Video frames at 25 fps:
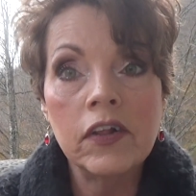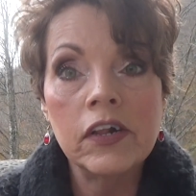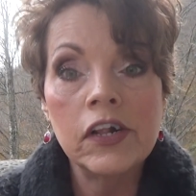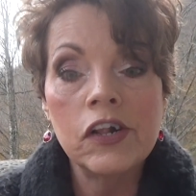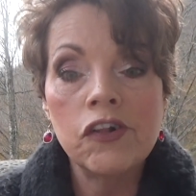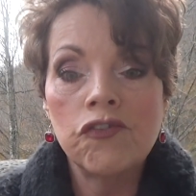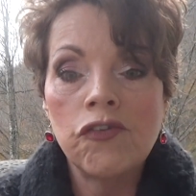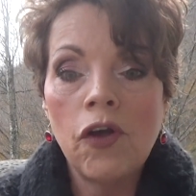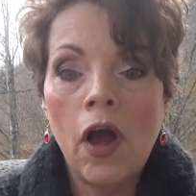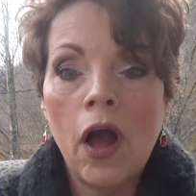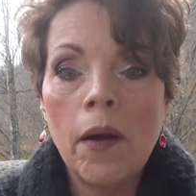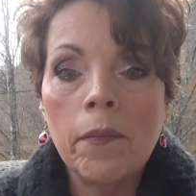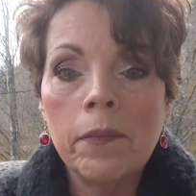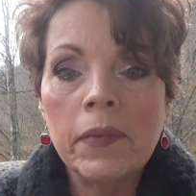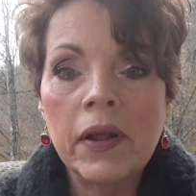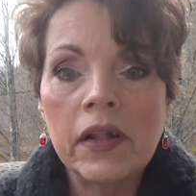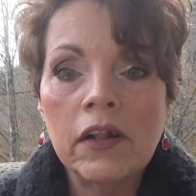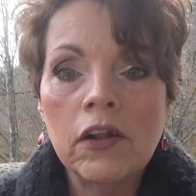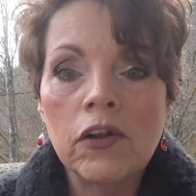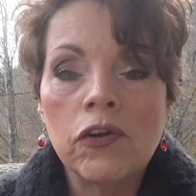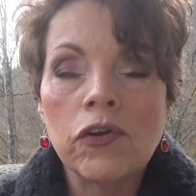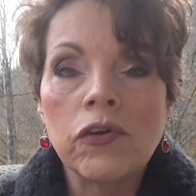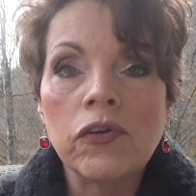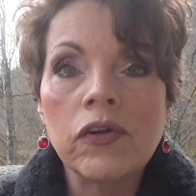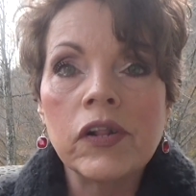this job
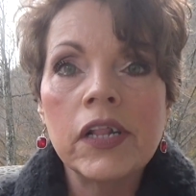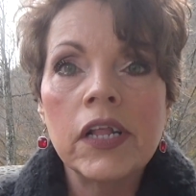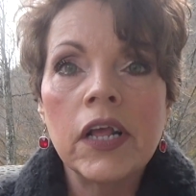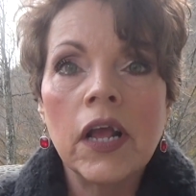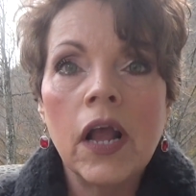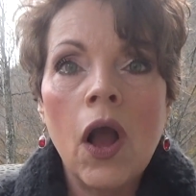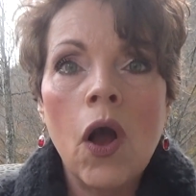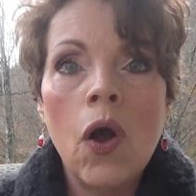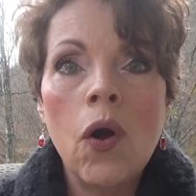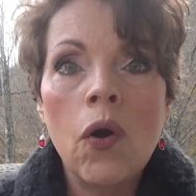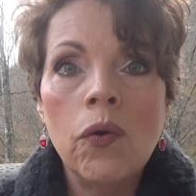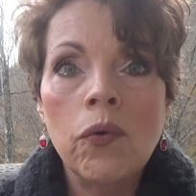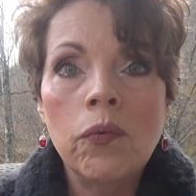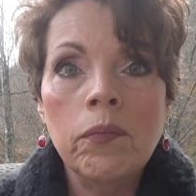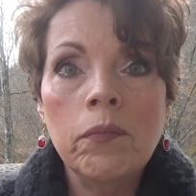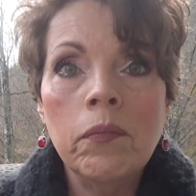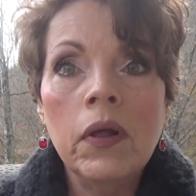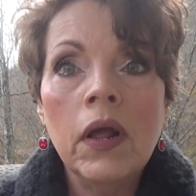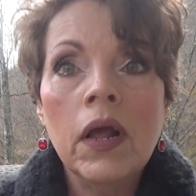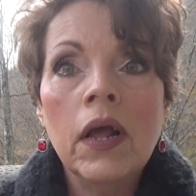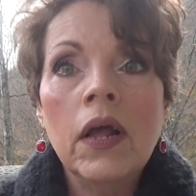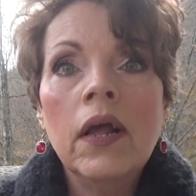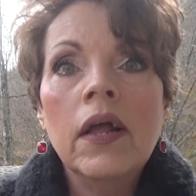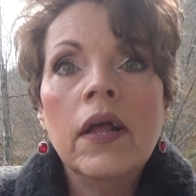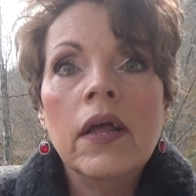at the nursing home
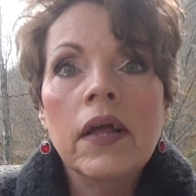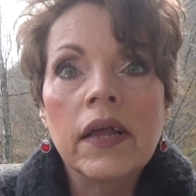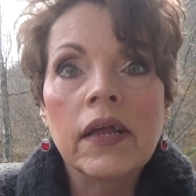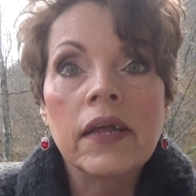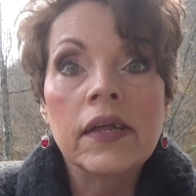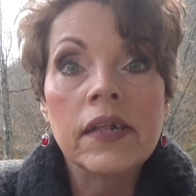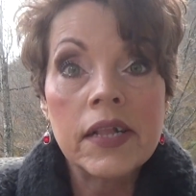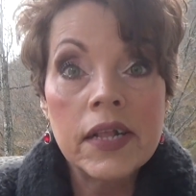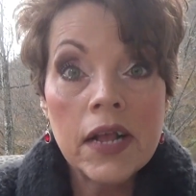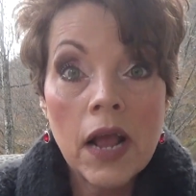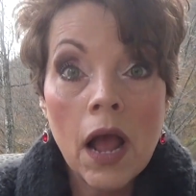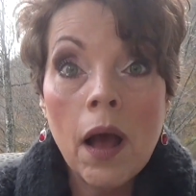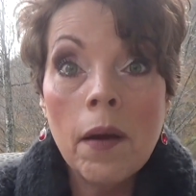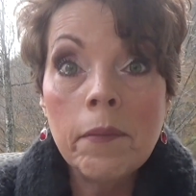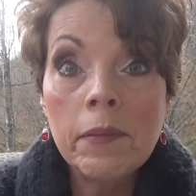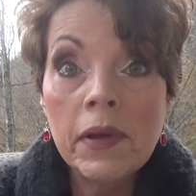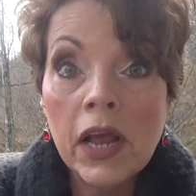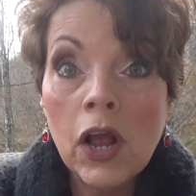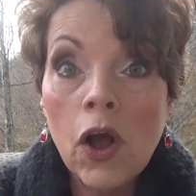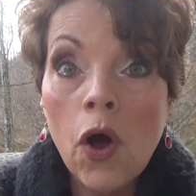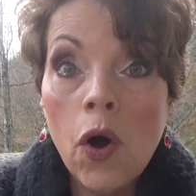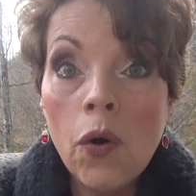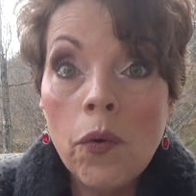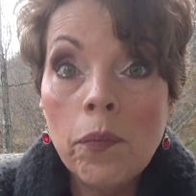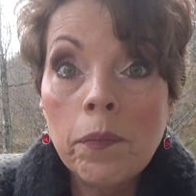is
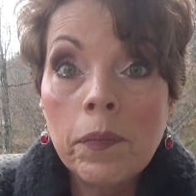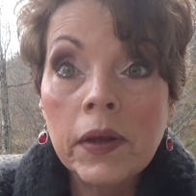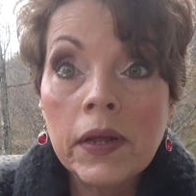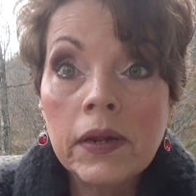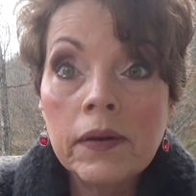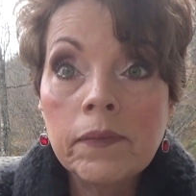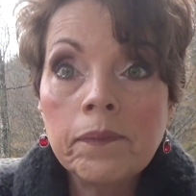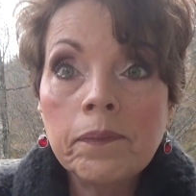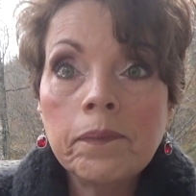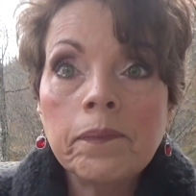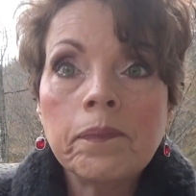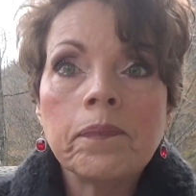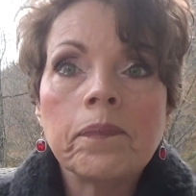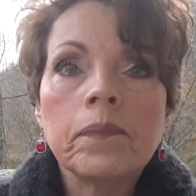coming open,